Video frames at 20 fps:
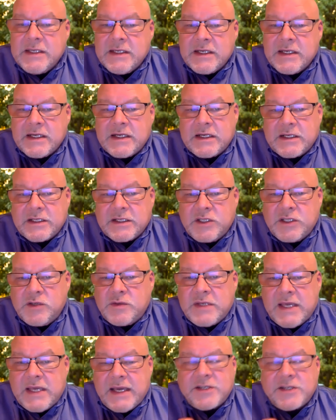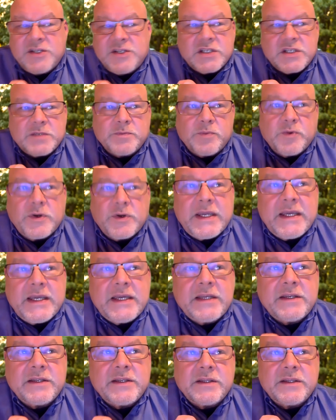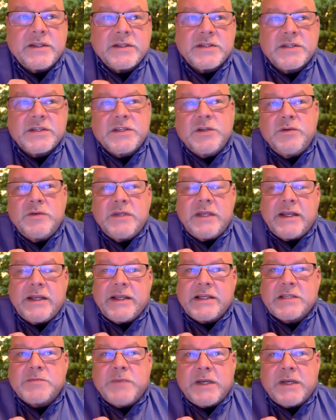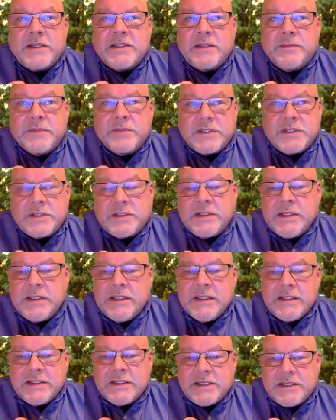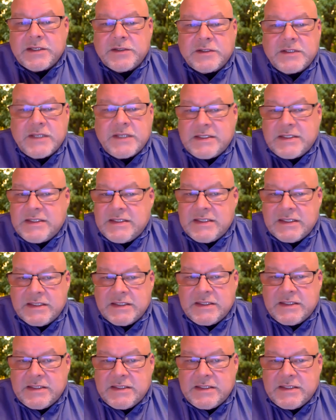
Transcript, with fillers: uh, you can't just bring in the student and expect them to to to to